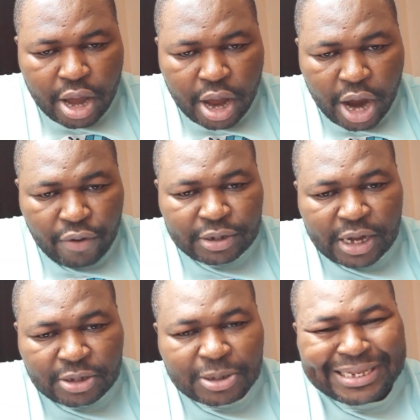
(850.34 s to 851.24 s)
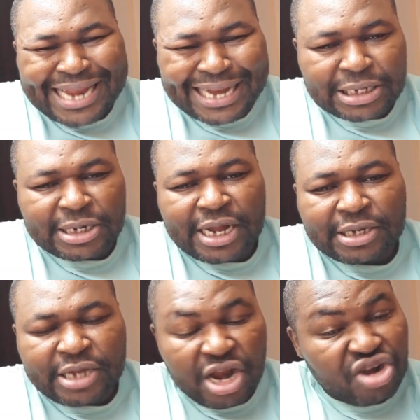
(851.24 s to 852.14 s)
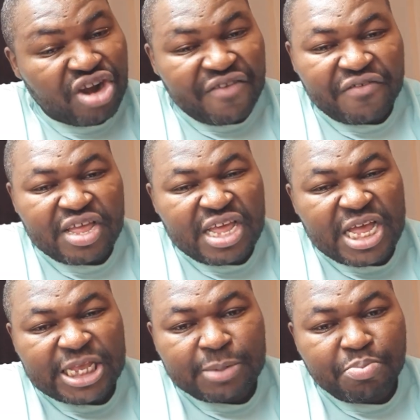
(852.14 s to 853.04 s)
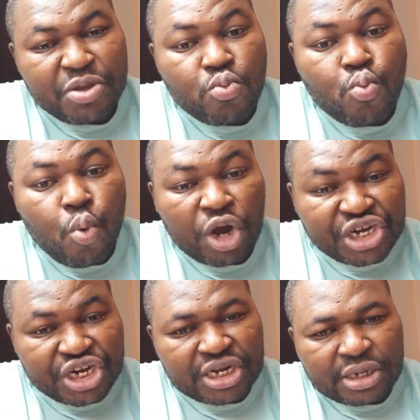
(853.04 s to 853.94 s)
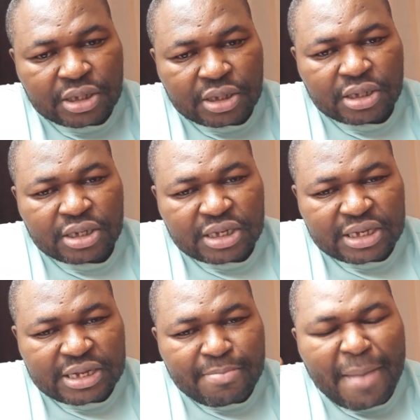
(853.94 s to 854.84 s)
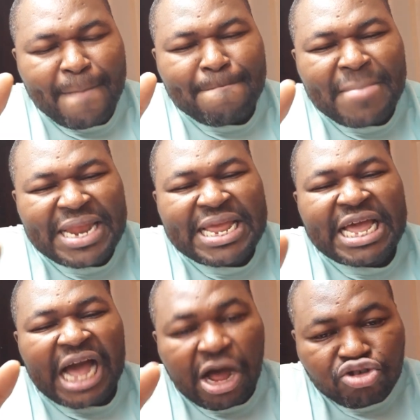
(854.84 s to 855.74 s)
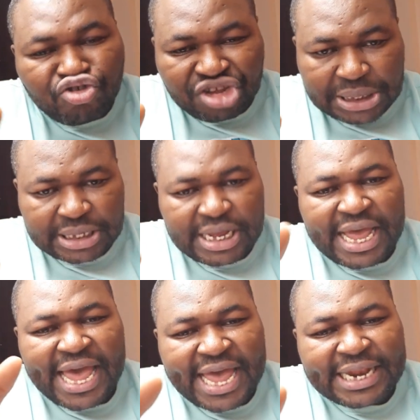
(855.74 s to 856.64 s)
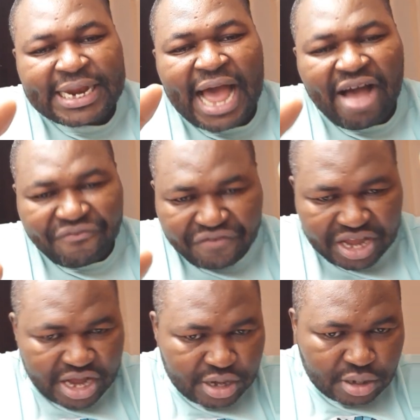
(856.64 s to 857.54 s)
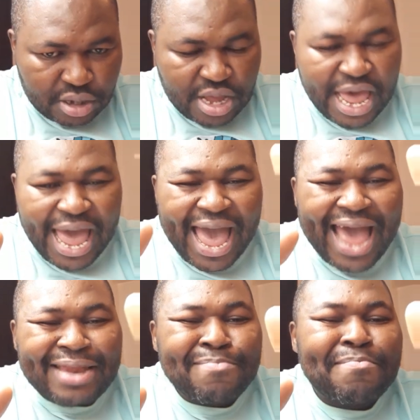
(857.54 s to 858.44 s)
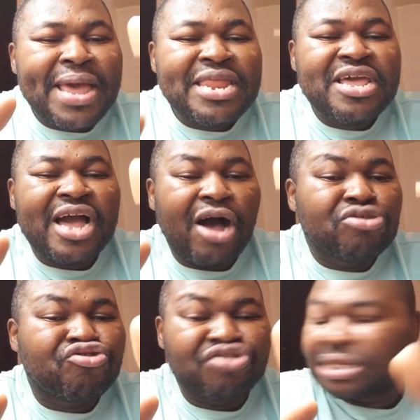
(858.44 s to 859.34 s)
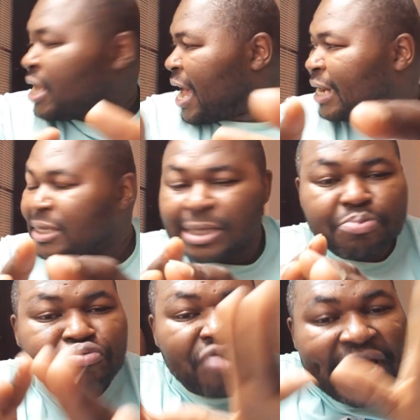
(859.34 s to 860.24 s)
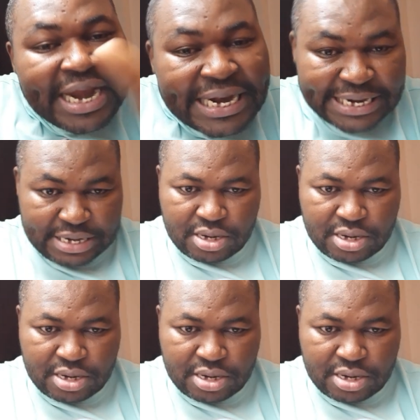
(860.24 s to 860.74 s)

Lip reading: Eric Tato's National Telegraph is being watched by many countries in Africa and many countries, and it's spreading